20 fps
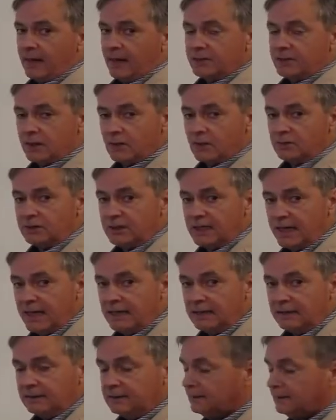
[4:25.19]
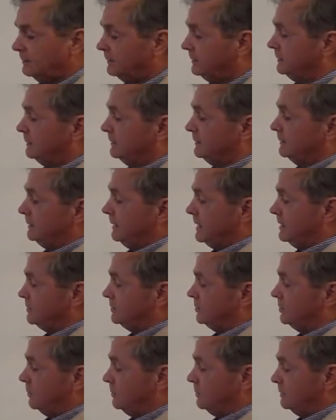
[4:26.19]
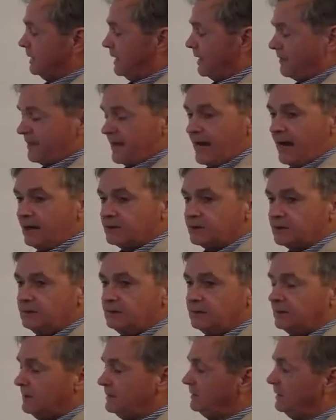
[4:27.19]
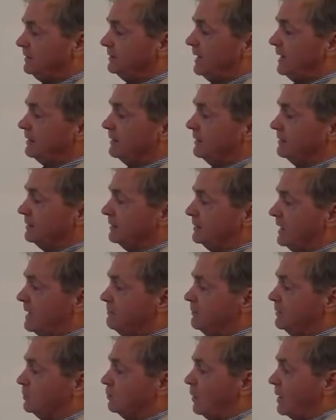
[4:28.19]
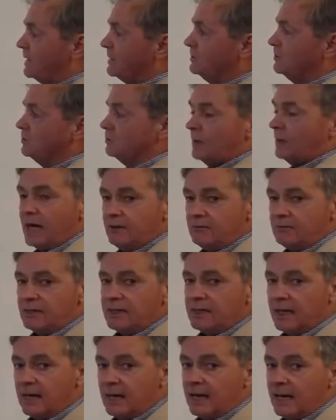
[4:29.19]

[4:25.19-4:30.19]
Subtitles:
So 10 is to 1,000 is exactly the same as 1 is to 100,